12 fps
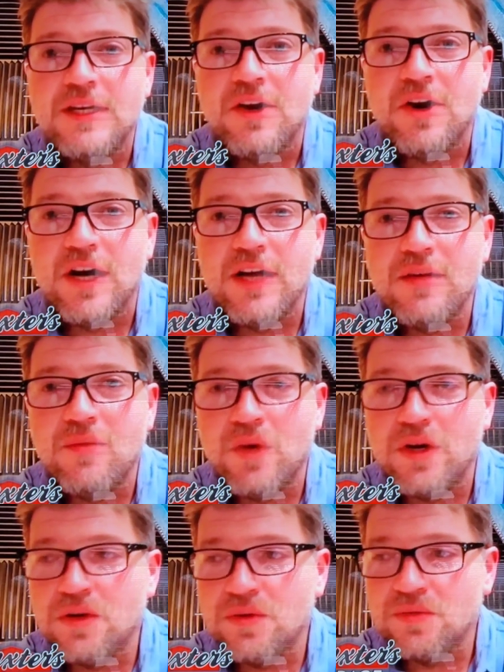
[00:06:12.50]
All right,
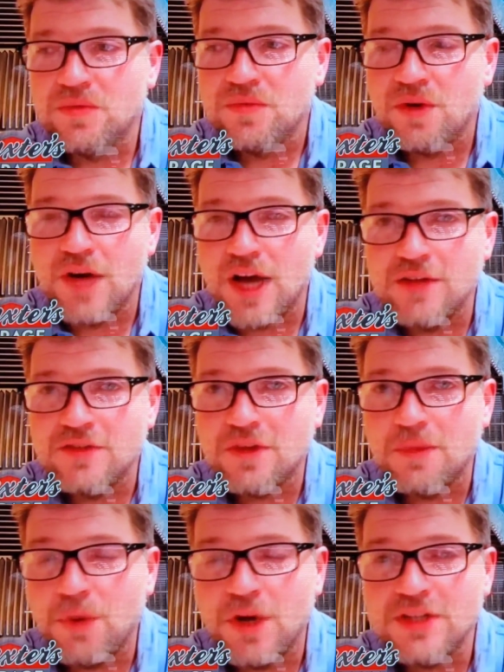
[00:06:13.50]
well, they're not as
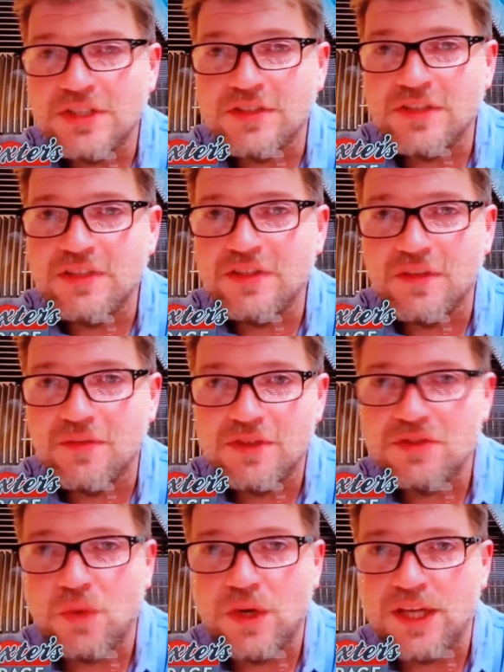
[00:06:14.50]
compression sensitive as
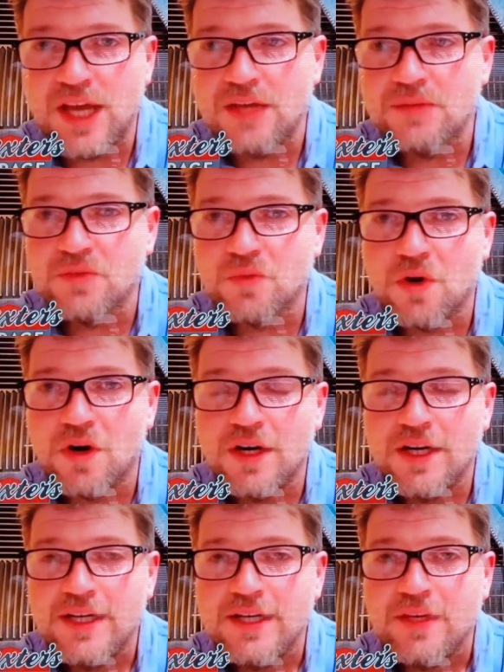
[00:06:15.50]
twin cams were.
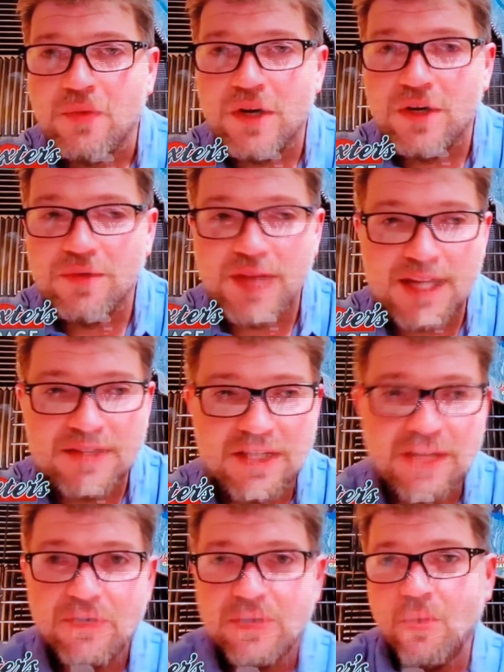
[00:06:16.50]
Well, that's
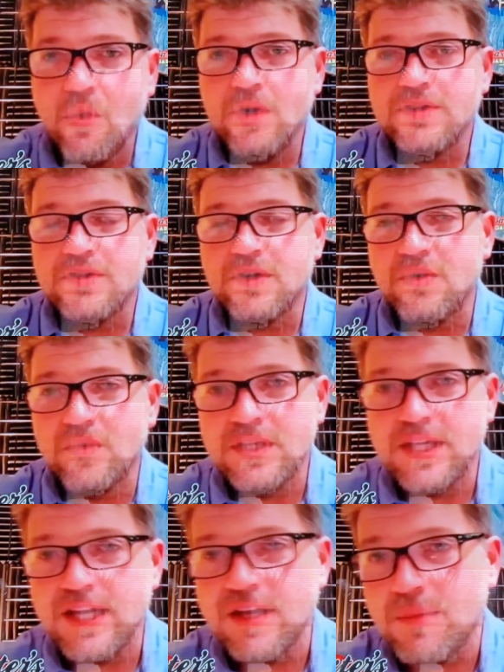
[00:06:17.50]
even more so with
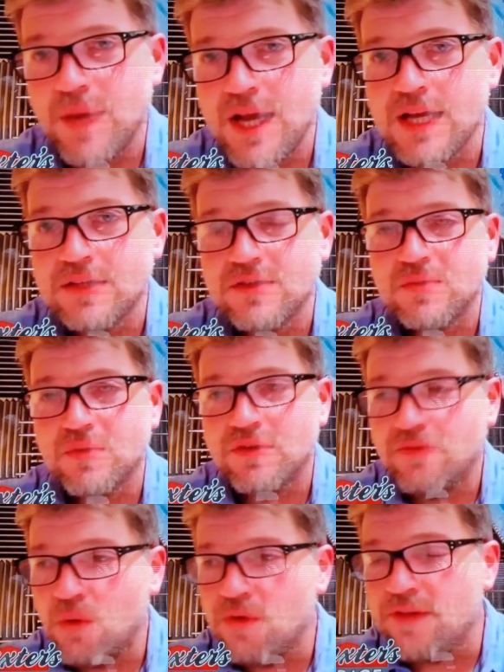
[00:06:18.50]
the M8s. With a
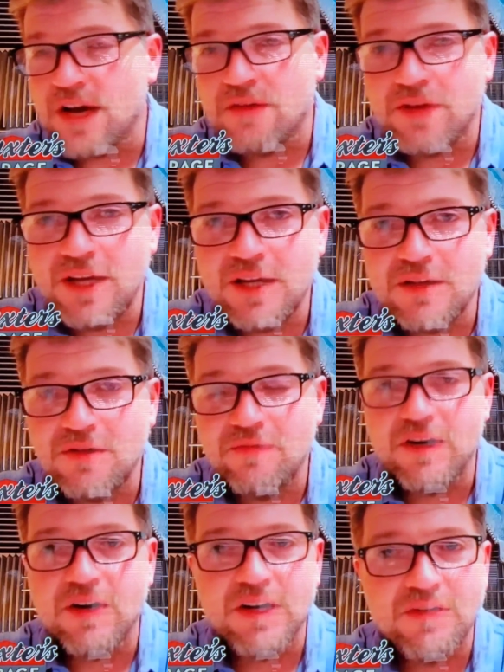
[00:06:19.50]
4-valve head, they're
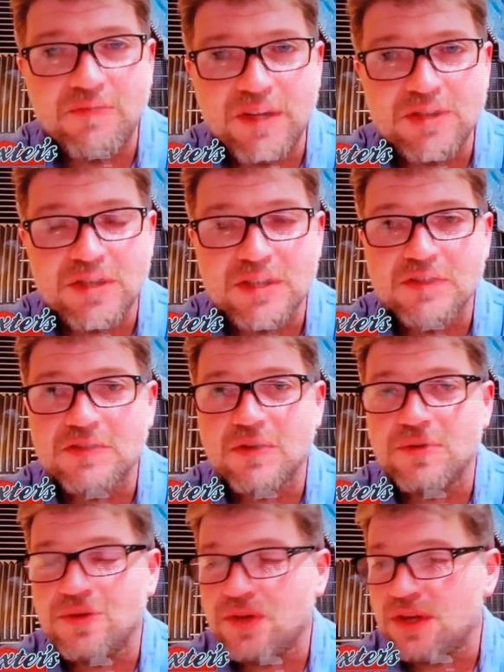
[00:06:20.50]
very efficient. So
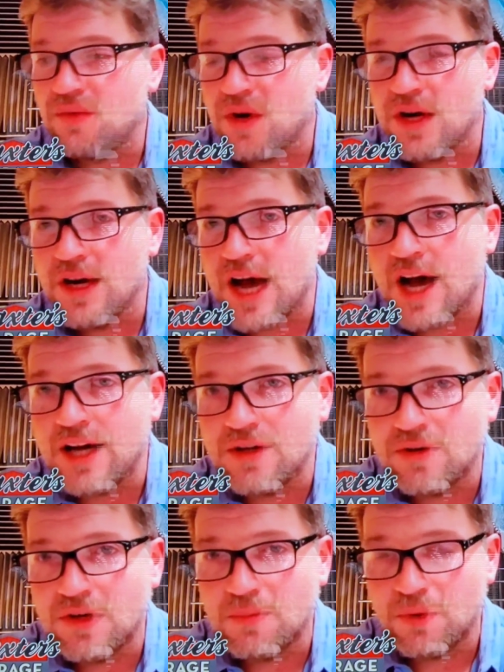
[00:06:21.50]
you can run higher
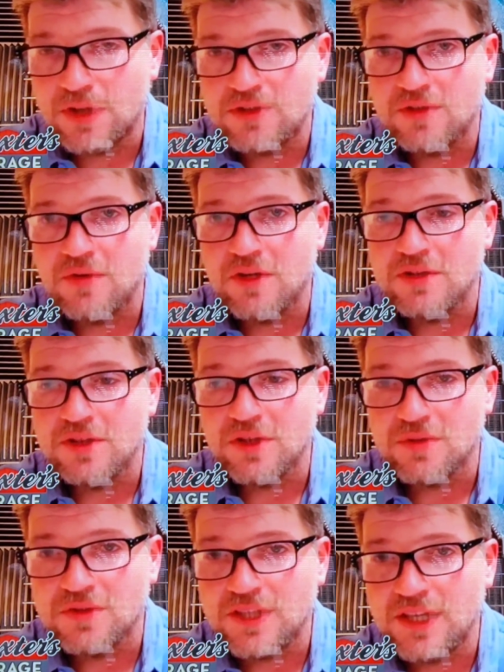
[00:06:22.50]
compression
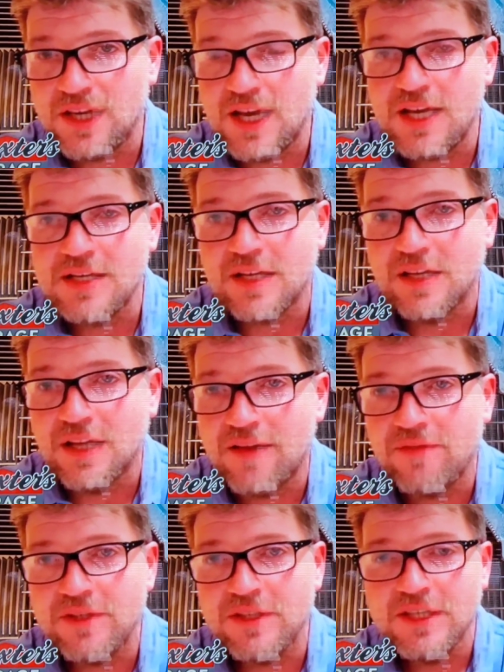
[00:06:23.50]
ratios, 10-8,
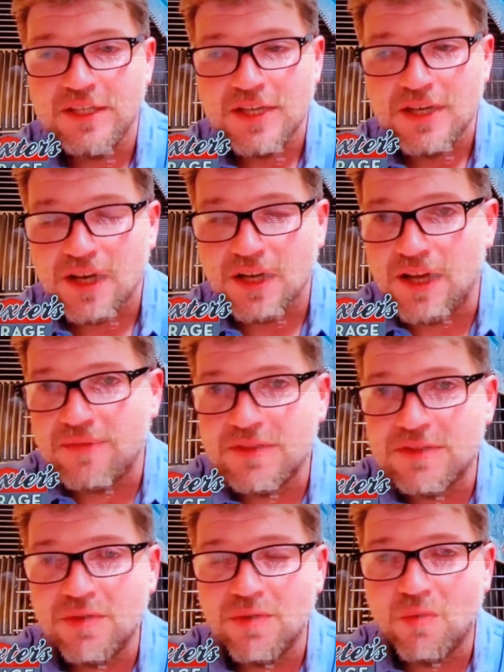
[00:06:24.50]
11,
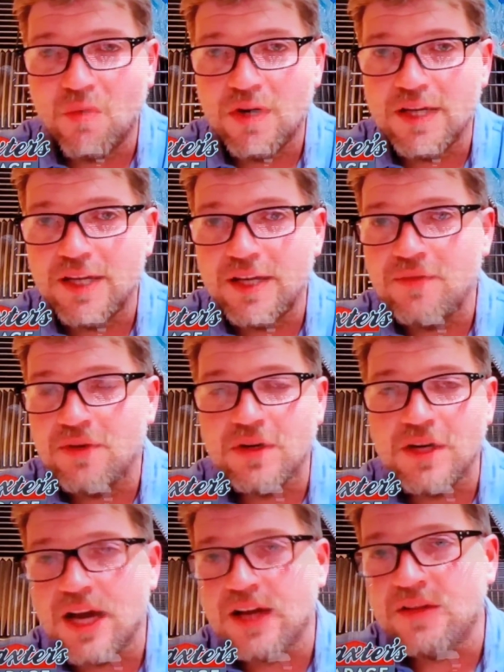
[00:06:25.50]
11-2-to-1, even on
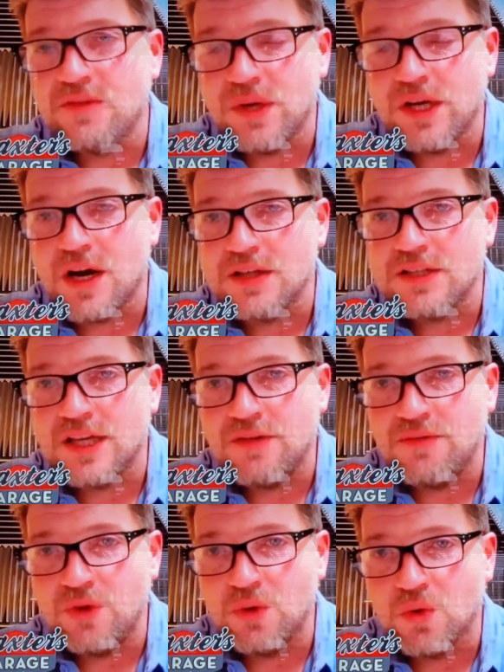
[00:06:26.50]
93
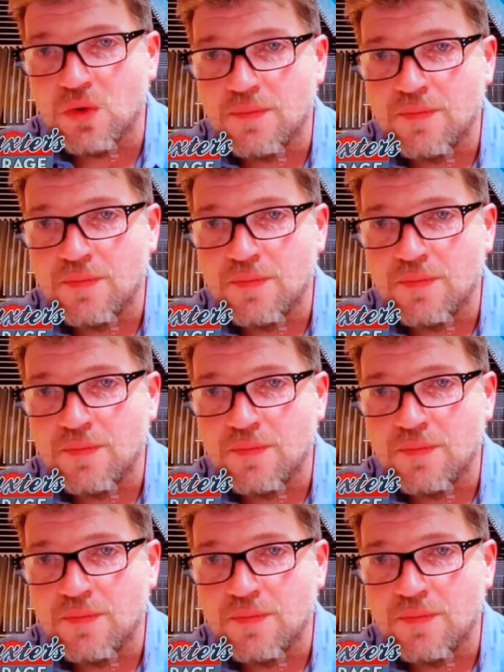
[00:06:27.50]
octane fuel.